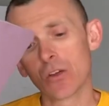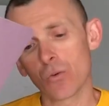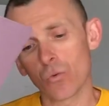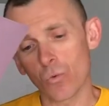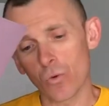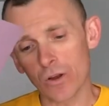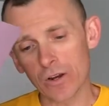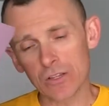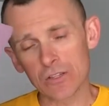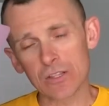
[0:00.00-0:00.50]

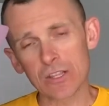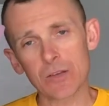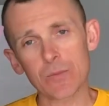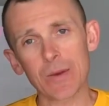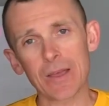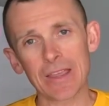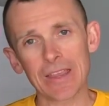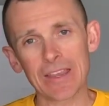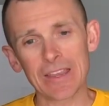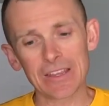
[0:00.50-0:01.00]
what is it that
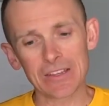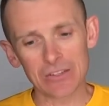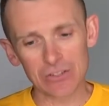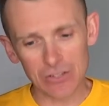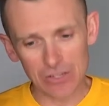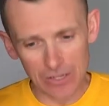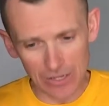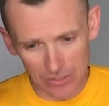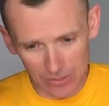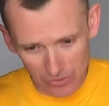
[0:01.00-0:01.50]
my hand
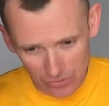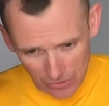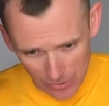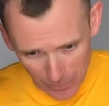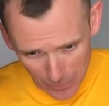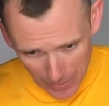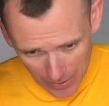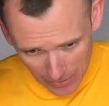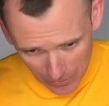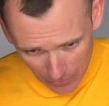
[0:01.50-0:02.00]
did to
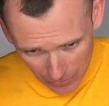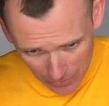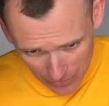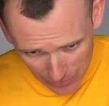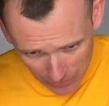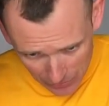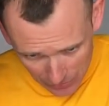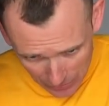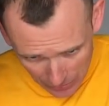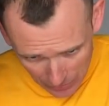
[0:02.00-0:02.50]
make
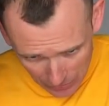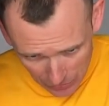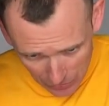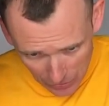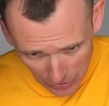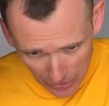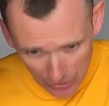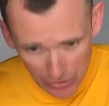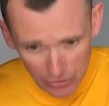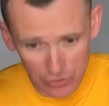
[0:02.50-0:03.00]
this
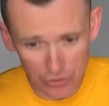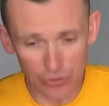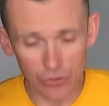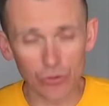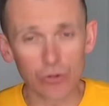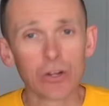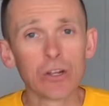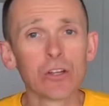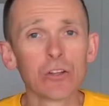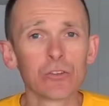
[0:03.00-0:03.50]
continue
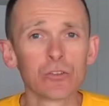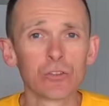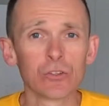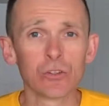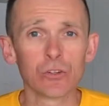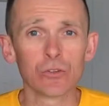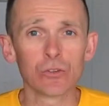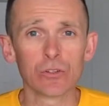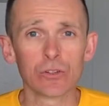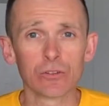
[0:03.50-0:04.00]

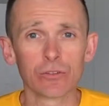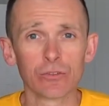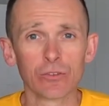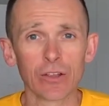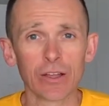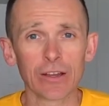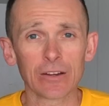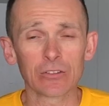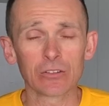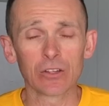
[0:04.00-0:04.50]
to
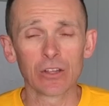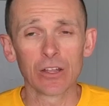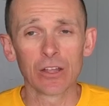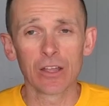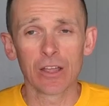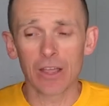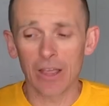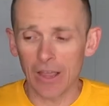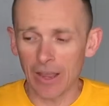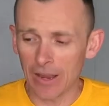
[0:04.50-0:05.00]
deflect?
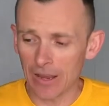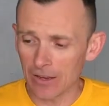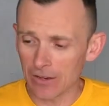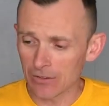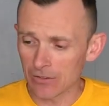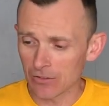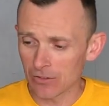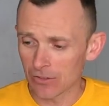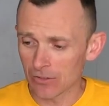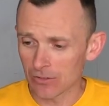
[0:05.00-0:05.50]

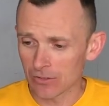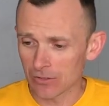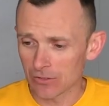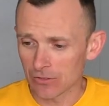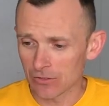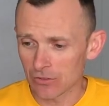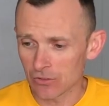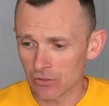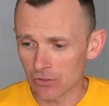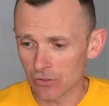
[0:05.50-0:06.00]
And
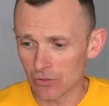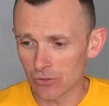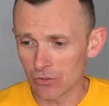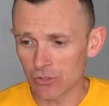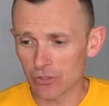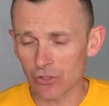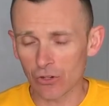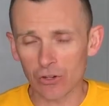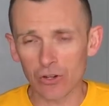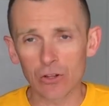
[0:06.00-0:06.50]
to
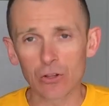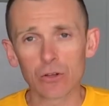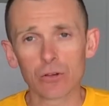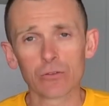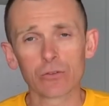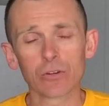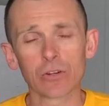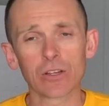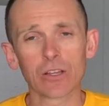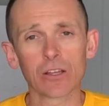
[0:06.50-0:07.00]
start all
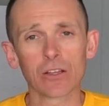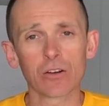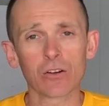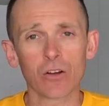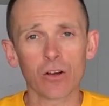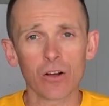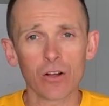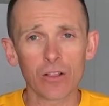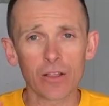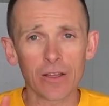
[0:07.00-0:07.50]
over again,
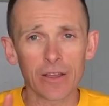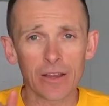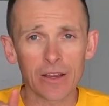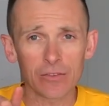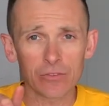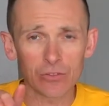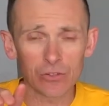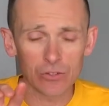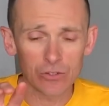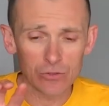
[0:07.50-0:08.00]
all I
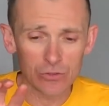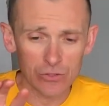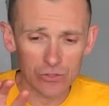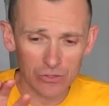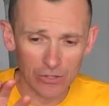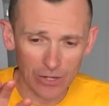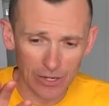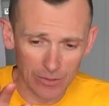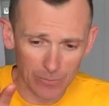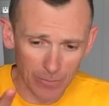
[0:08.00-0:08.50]
have to do is
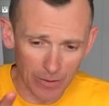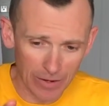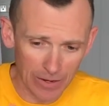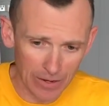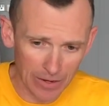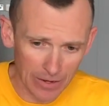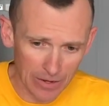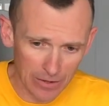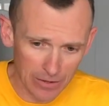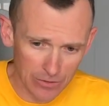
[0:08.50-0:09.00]
take my
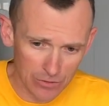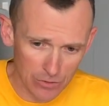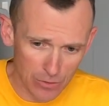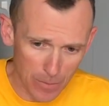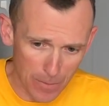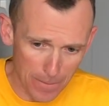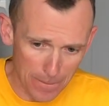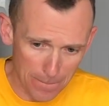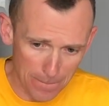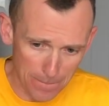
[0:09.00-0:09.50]
hand,
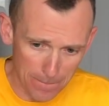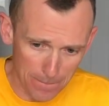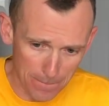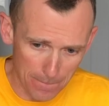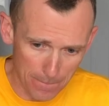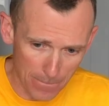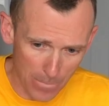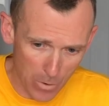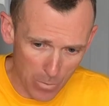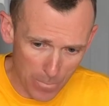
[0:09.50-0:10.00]

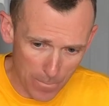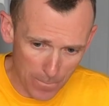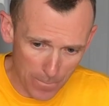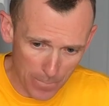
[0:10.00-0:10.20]
boom,